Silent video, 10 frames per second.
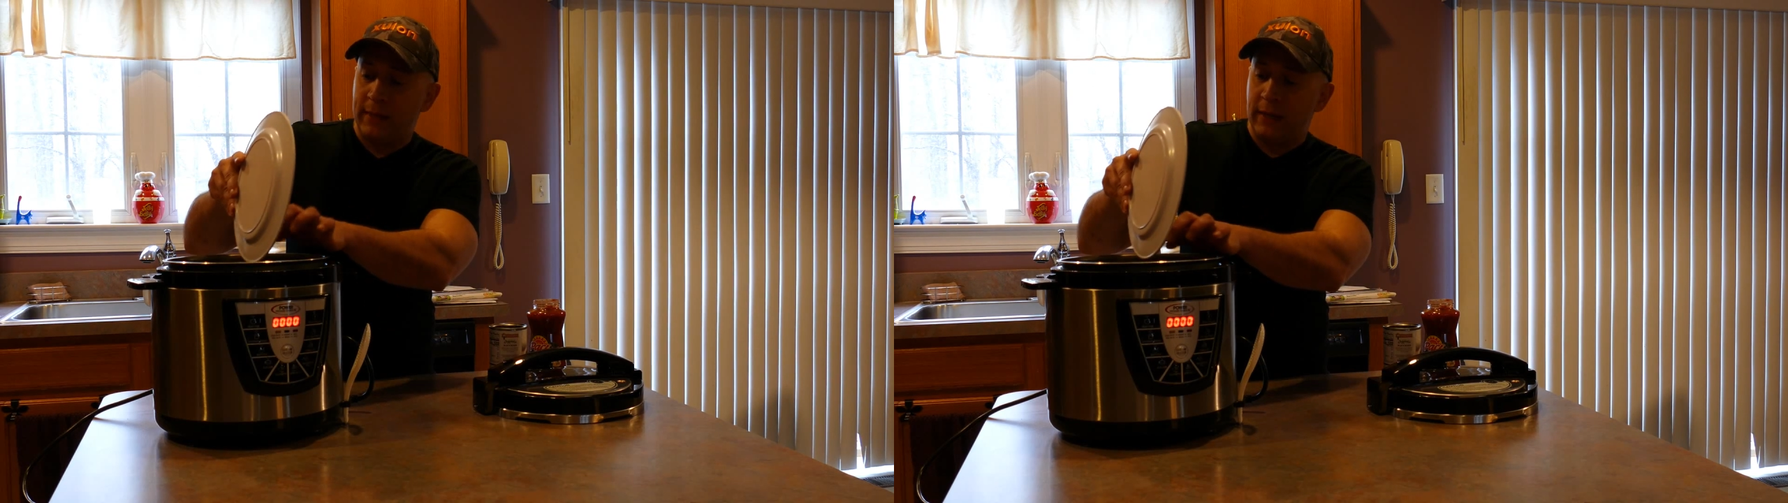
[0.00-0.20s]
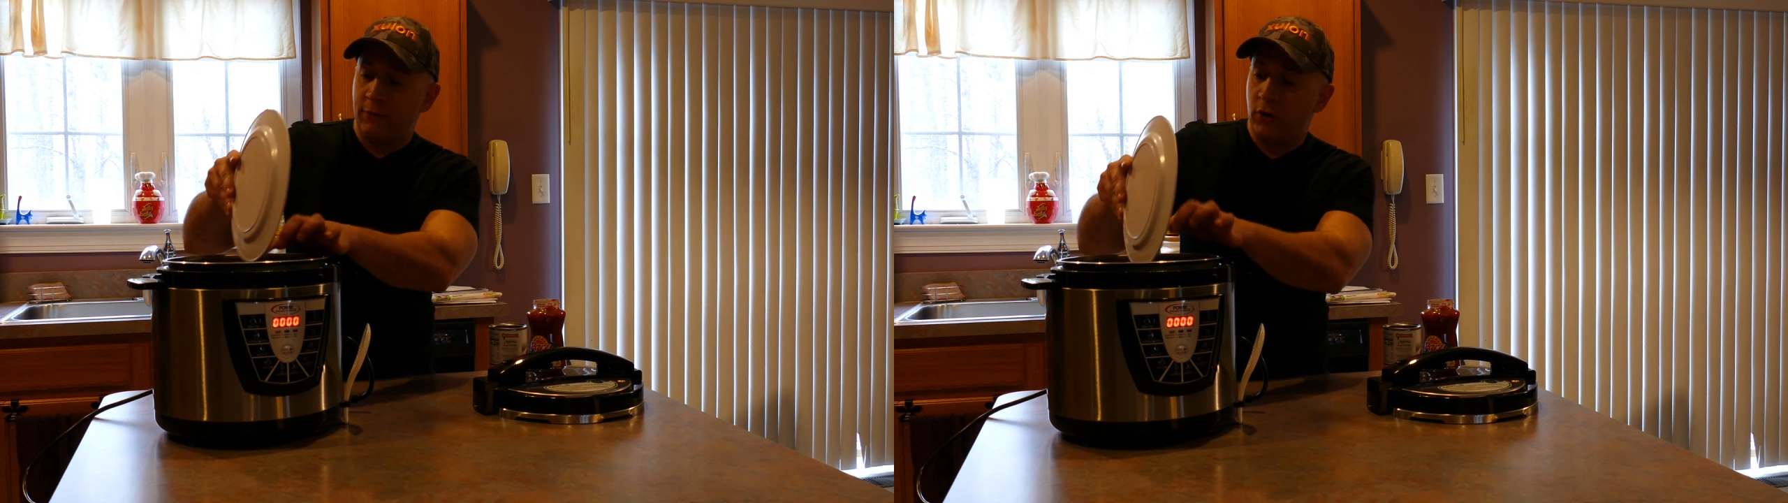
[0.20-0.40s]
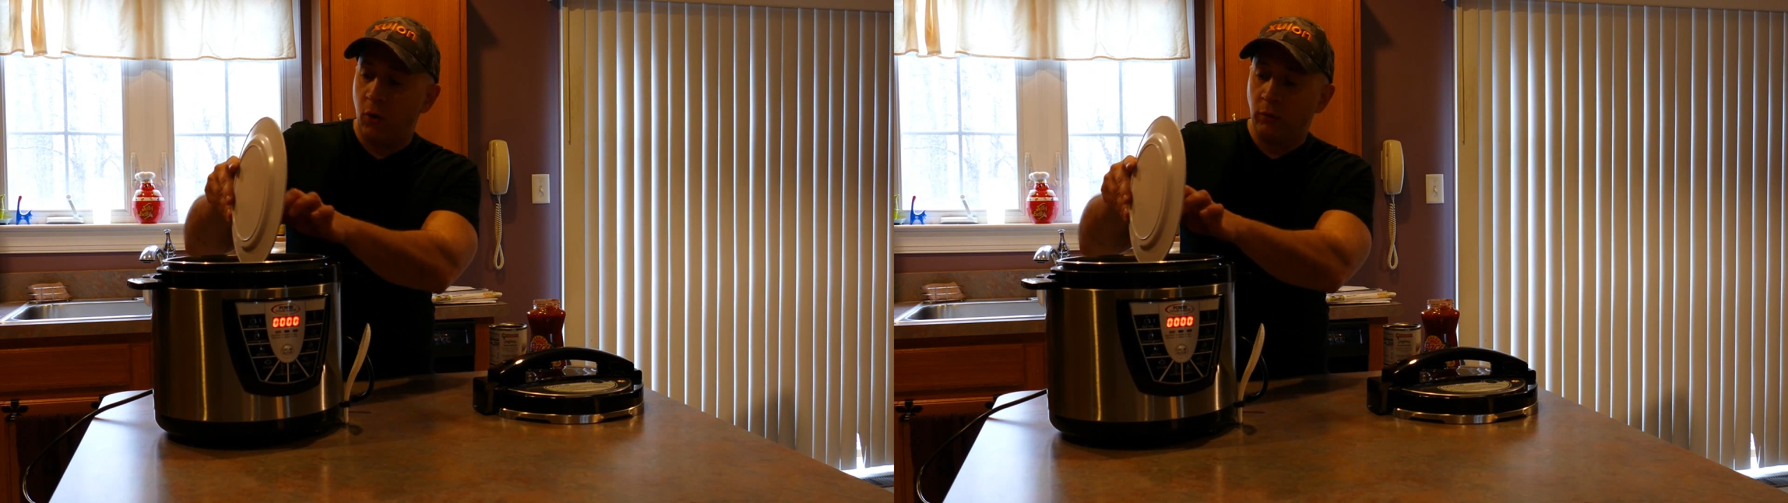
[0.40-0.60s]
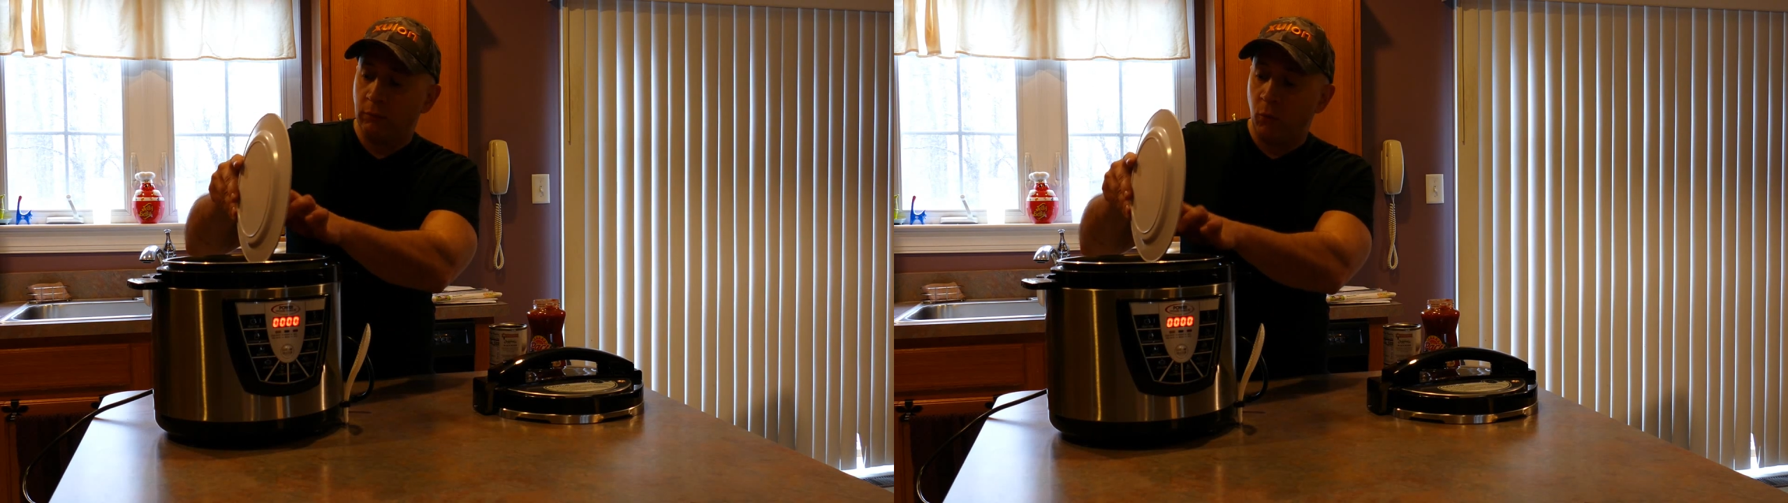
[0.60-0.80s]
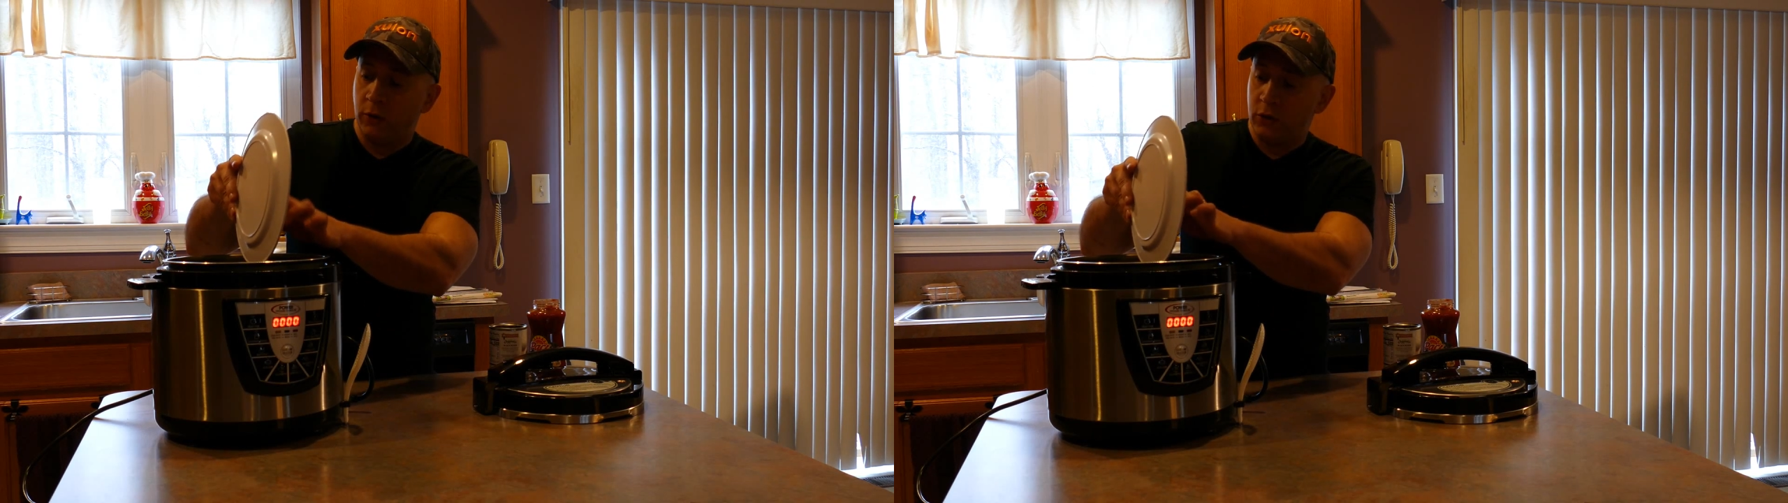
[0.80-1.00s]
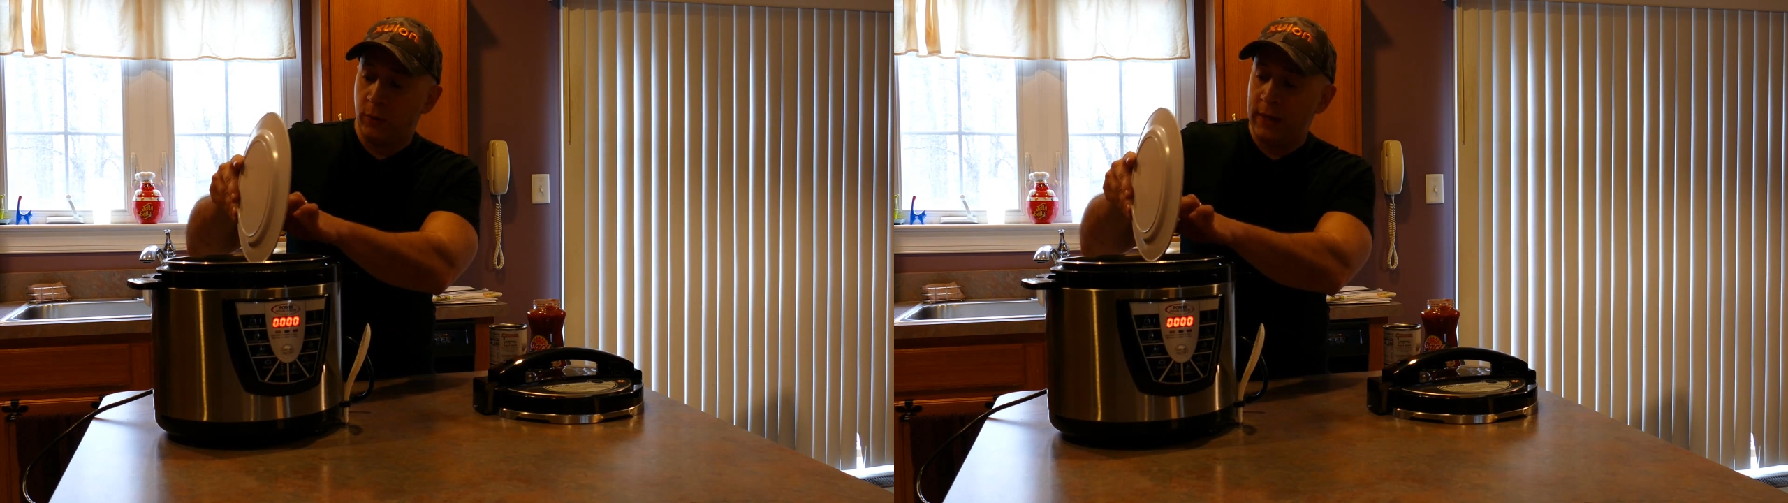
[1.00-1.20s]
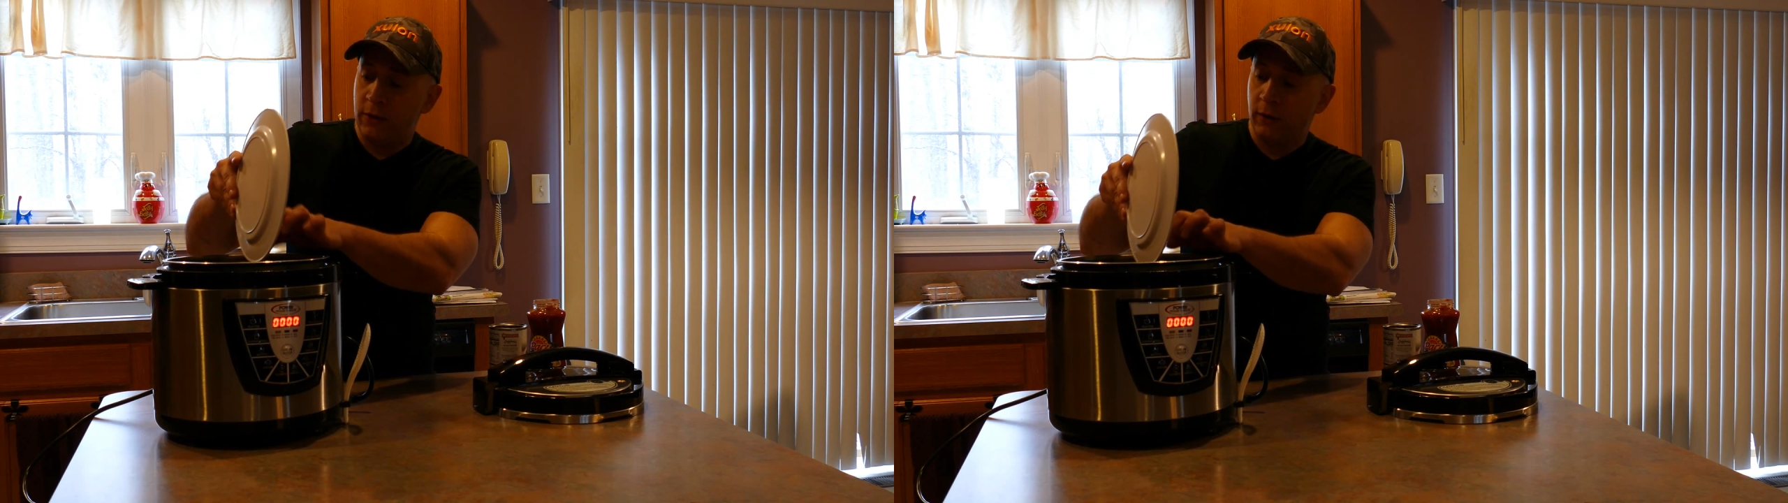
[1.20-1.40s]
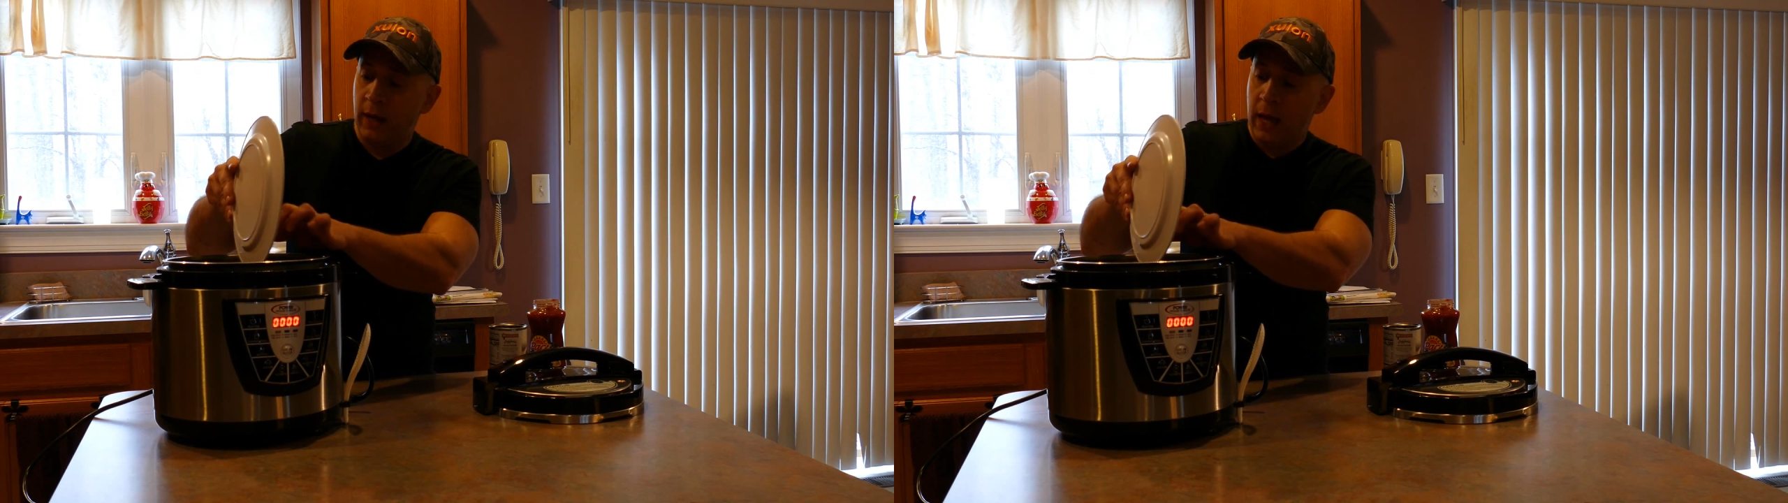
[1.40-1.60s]
meat if you don't want to
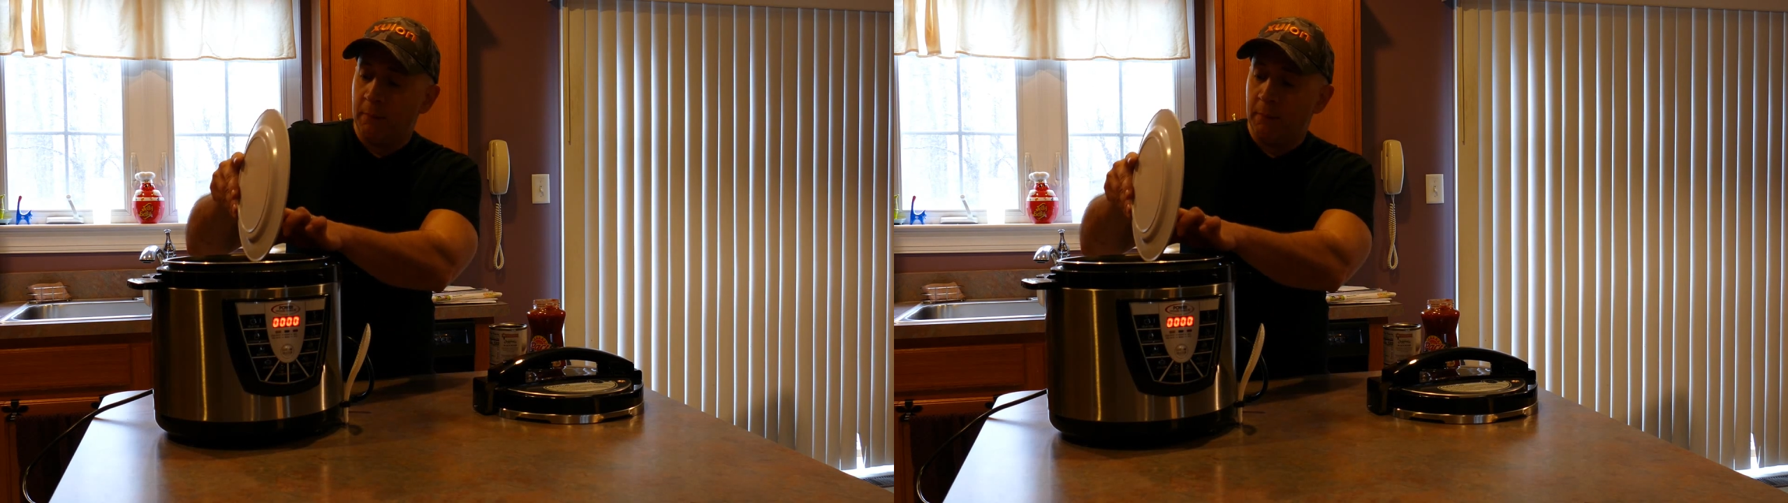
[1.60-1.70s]
either.